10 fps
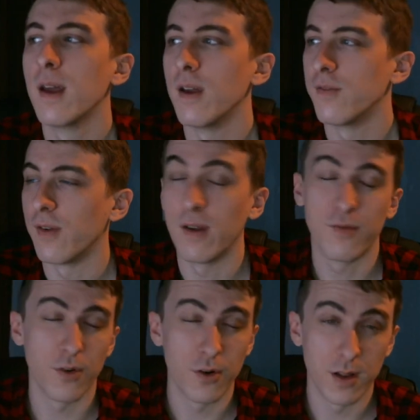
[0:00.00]

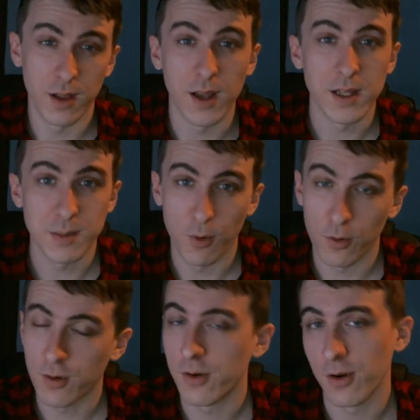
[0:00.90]
if you're a light
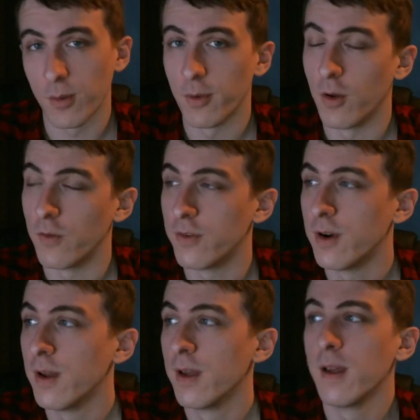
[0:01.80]
smoker, you're coming over.